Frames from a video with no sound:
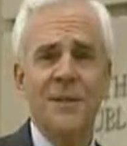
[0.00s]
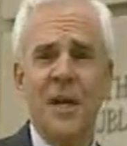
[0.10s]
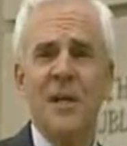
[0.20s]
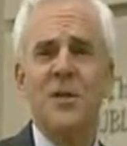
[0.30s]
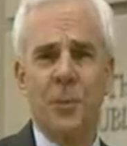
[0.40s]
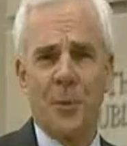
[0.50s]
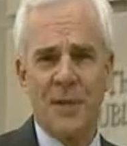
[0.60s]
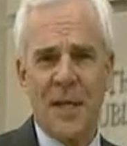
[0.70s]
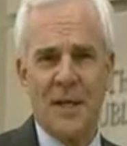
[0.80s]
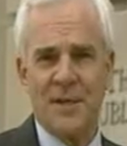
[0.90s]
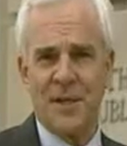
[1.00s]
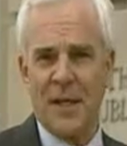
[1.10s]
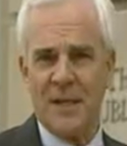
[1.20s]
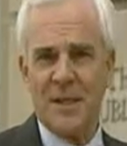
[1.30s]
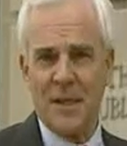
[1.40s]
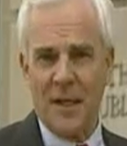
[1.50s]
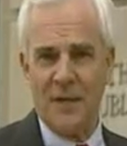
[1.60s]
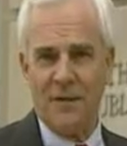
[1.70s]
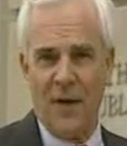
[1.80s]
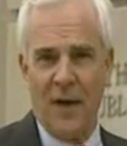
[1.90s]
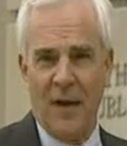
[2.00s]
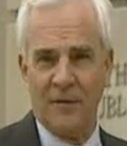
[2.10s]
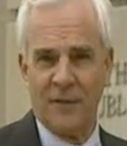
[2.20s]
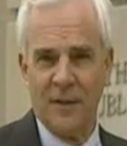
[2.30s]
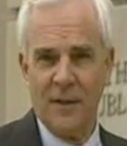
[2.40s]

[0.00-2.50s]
changed superintendents in 1995.